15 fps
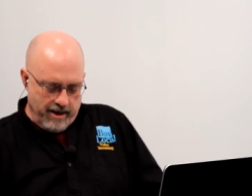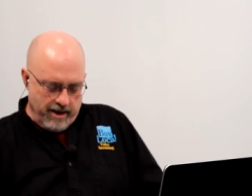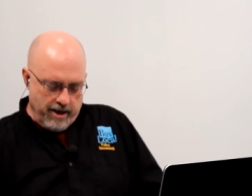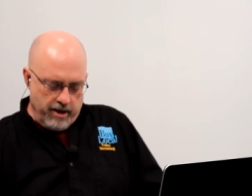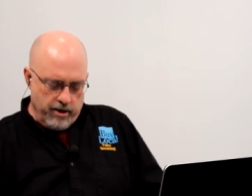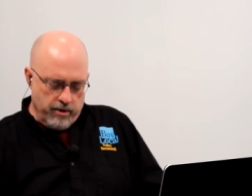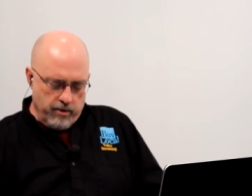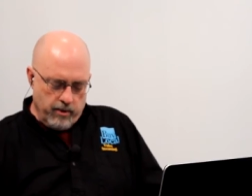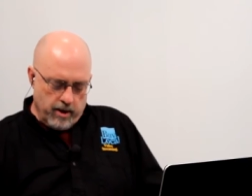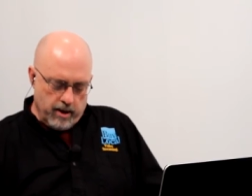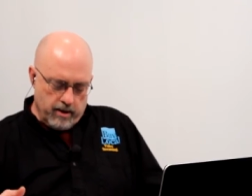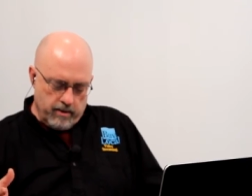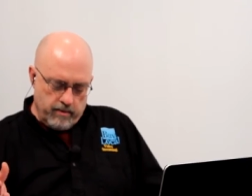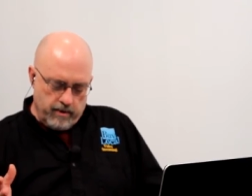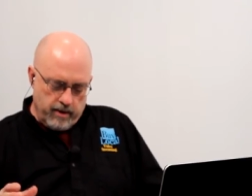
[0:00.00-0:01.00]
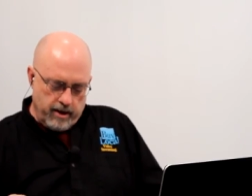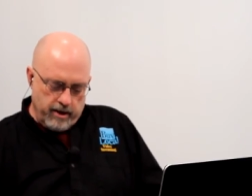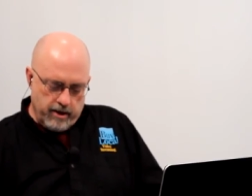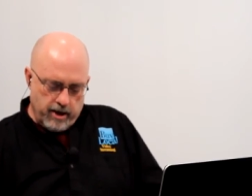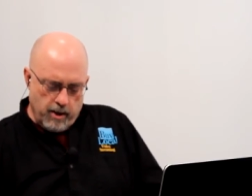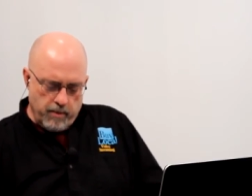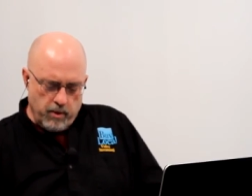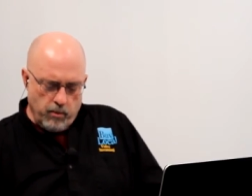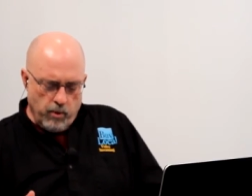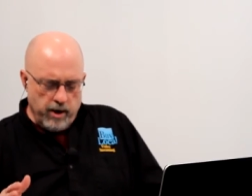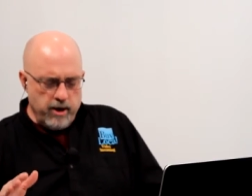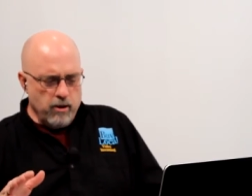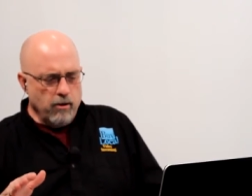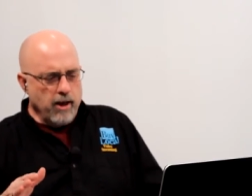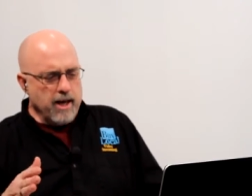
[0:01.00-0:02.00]
Can you uh, can you tell me what
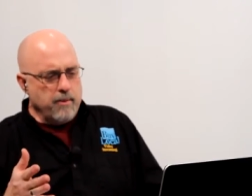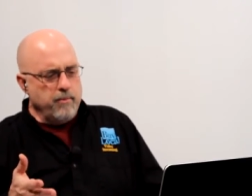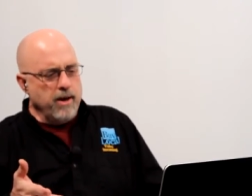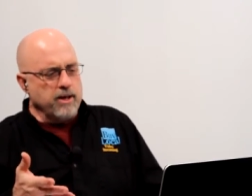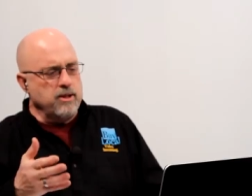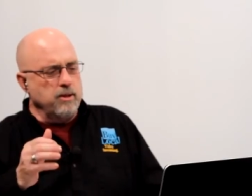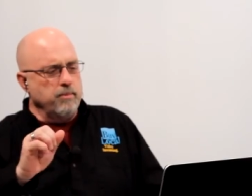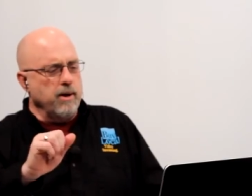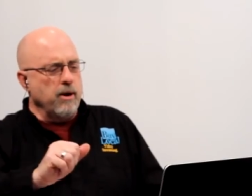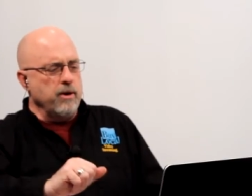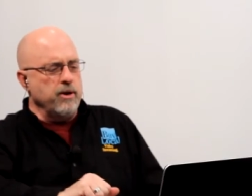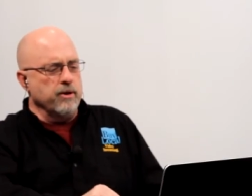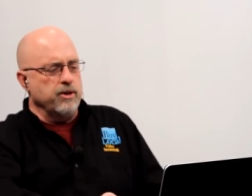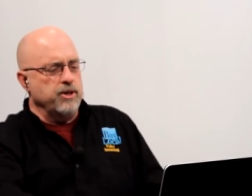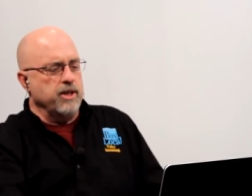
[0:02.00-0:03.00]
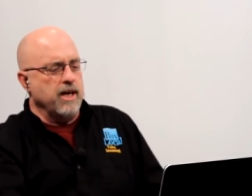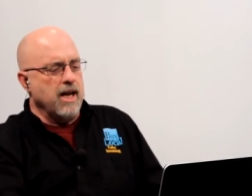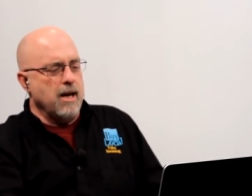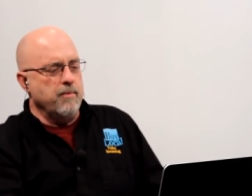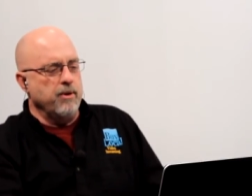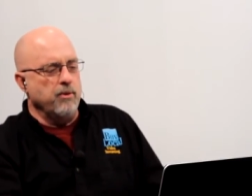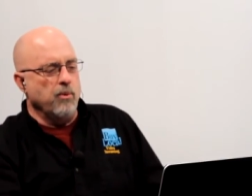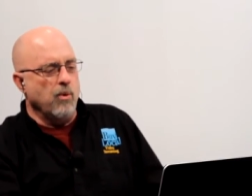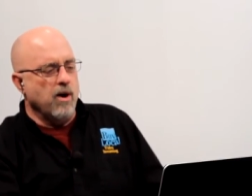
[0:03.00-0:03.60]
do you like best about your job and